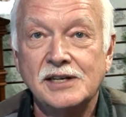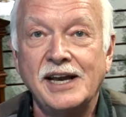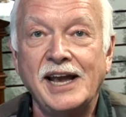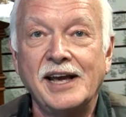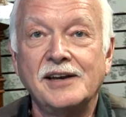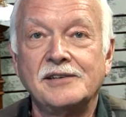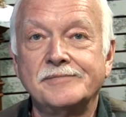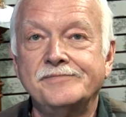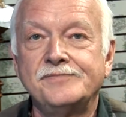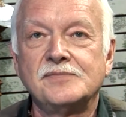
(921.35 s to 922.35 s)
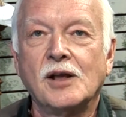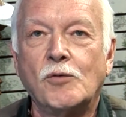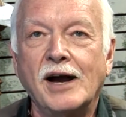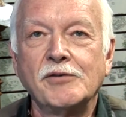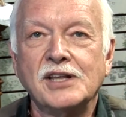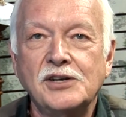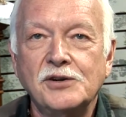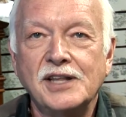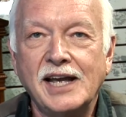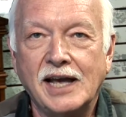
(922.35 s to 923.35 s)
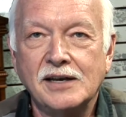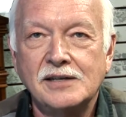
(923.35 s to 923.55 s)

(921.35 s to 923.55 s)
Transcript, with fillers: And why were they doing that?